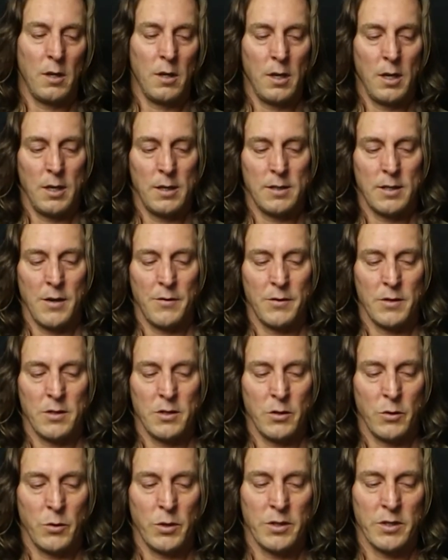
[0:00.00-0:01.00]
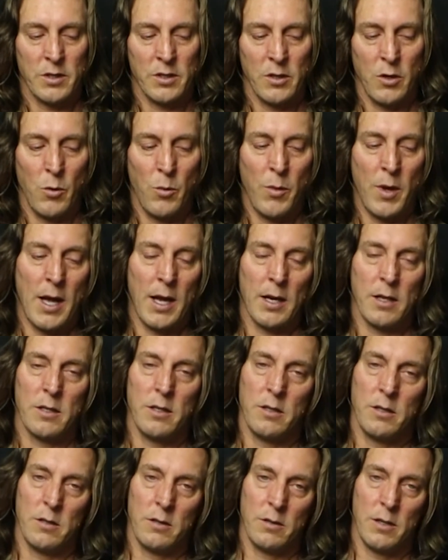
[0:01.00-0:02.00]
A7, so it wants to go back
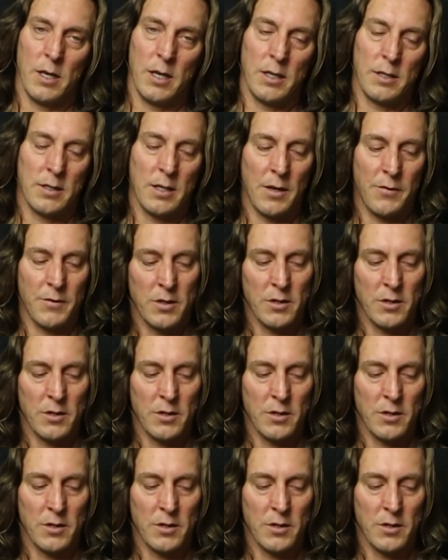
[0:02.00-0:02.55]
to A7.